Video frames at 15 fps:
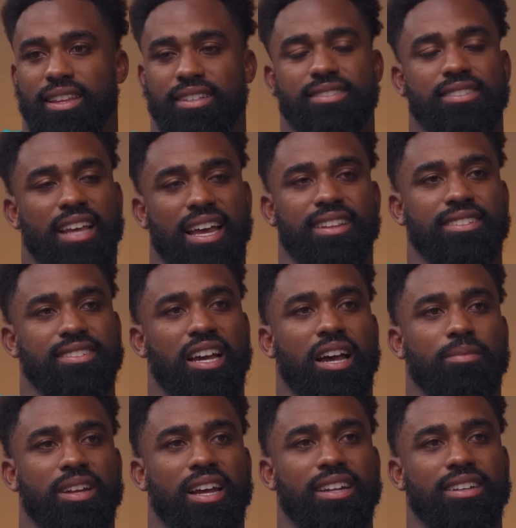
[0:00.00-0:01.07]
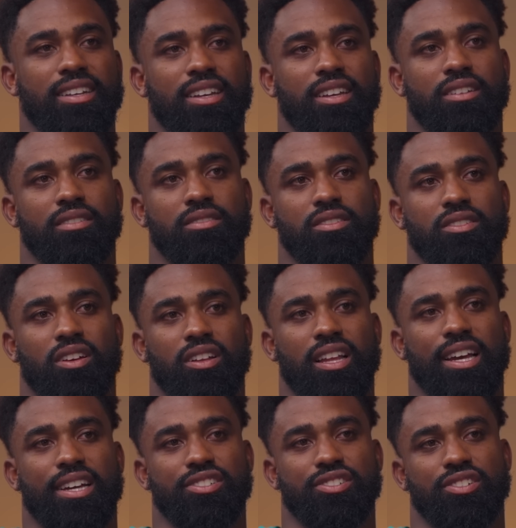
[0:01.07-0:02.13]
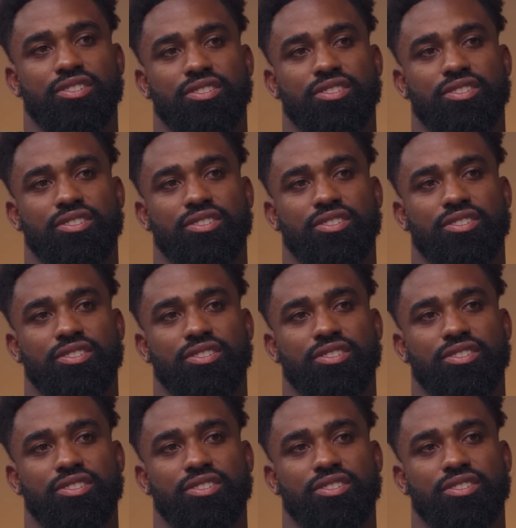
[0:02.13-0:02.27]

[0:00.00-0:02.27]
the time that I did, last year.